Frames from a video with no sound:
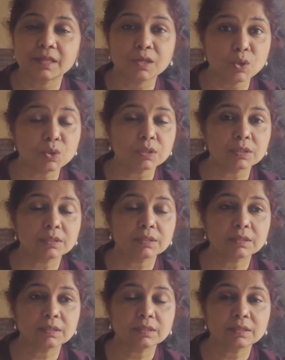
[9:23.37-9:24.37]
Look,
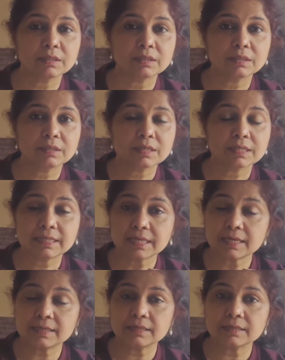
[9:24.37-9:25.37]

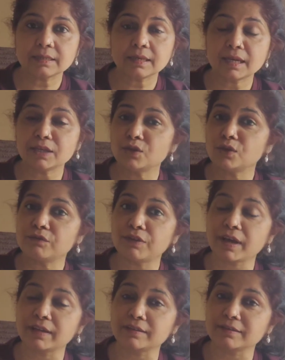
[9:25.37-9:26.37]
seek, and you'll
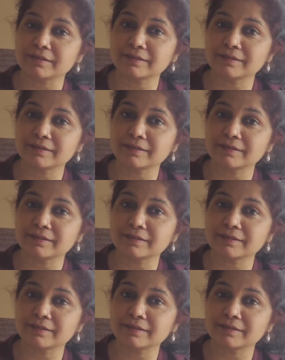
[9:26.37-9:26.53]
find.